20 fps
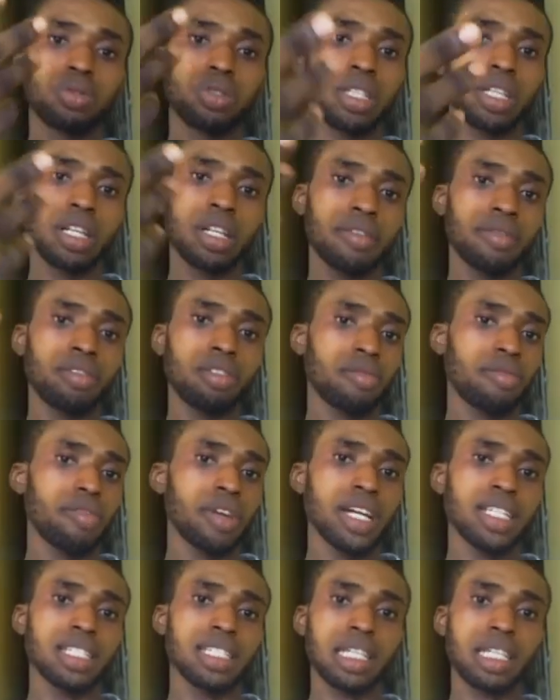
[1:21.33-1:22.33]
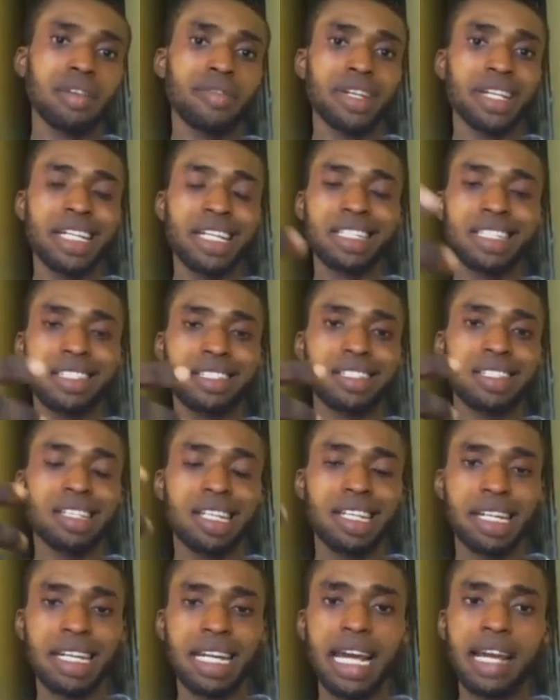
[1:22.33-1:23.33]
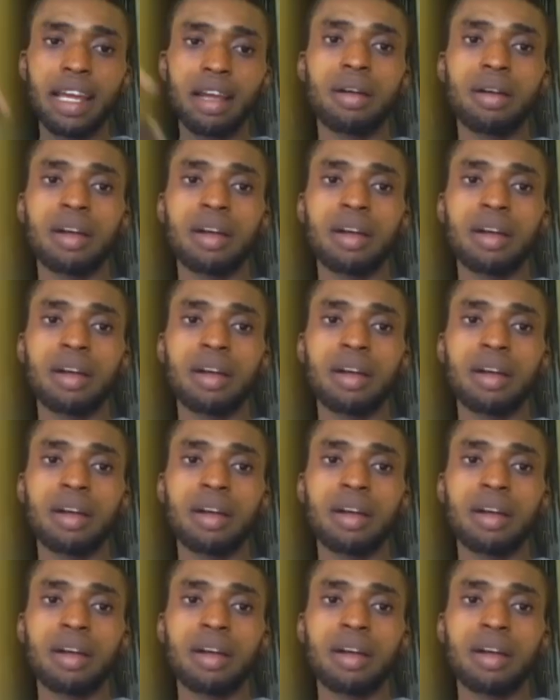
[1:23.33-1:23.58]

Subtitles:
3, 4, 5, 6, 7, 8, 9.